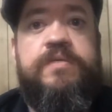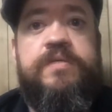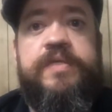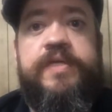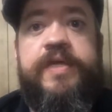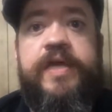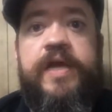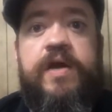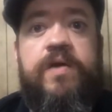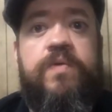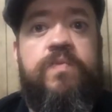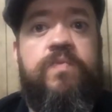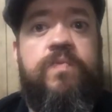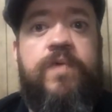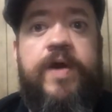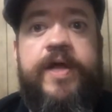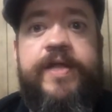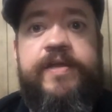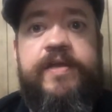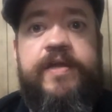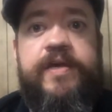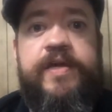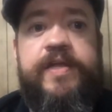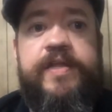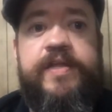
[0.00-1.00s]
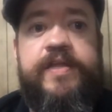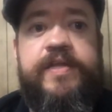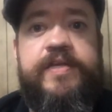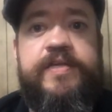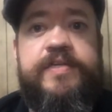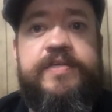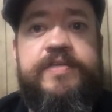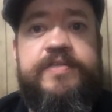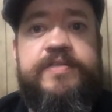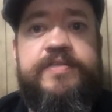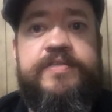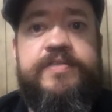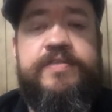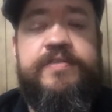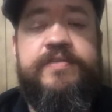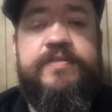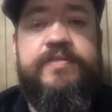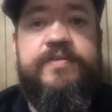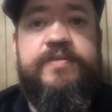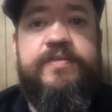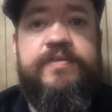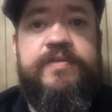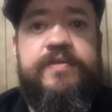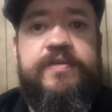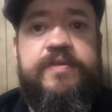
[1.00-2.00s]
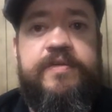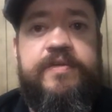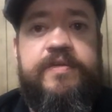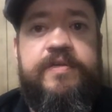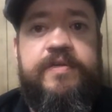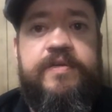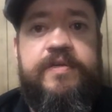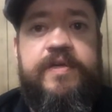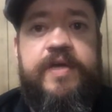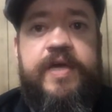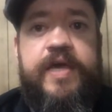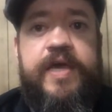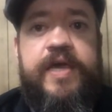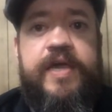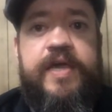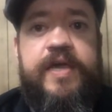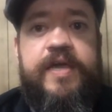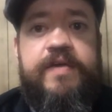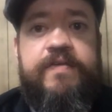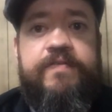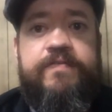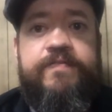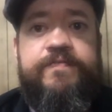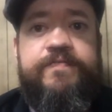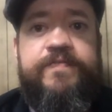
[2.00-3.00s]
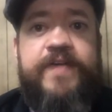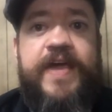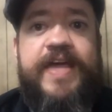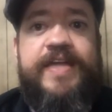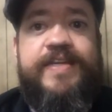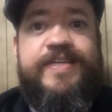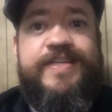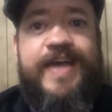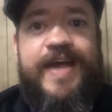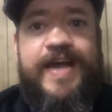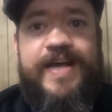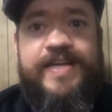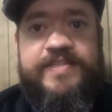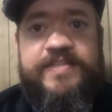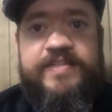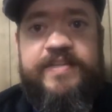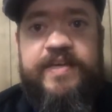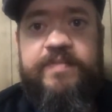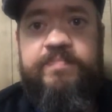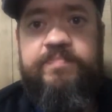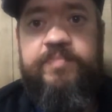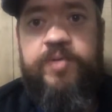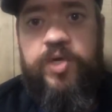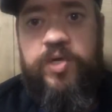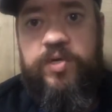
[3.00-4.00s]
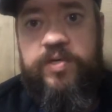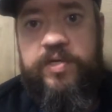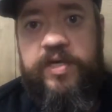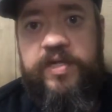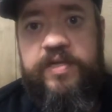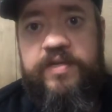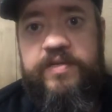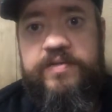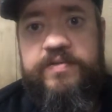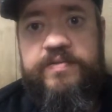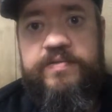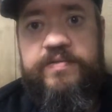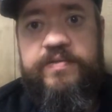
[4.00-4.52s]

Yeah, White Knight is a fantastic Balkan.